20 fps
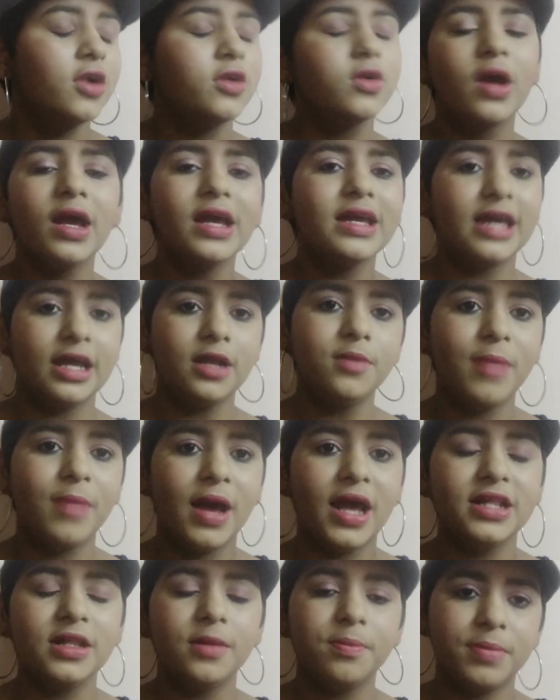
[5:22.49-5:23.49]
So I can
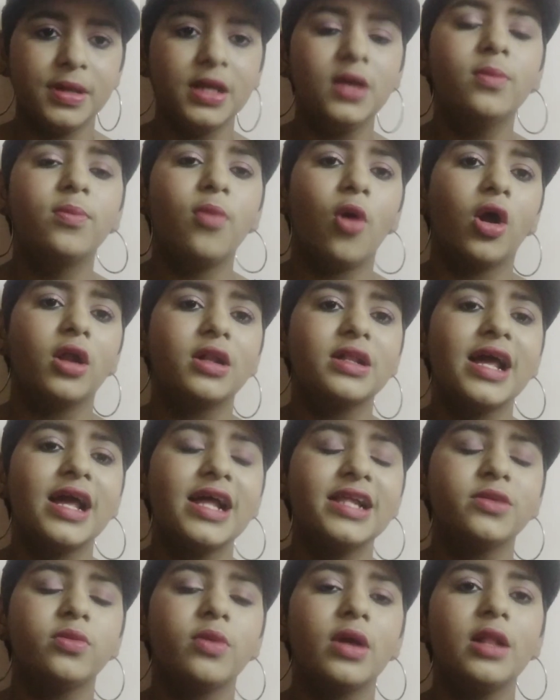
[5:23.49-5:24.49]
buy the big bottle
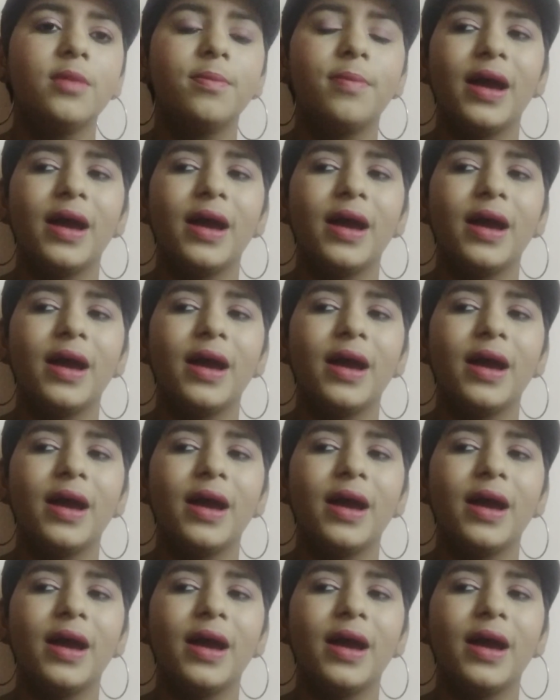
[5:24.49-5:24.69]
as well,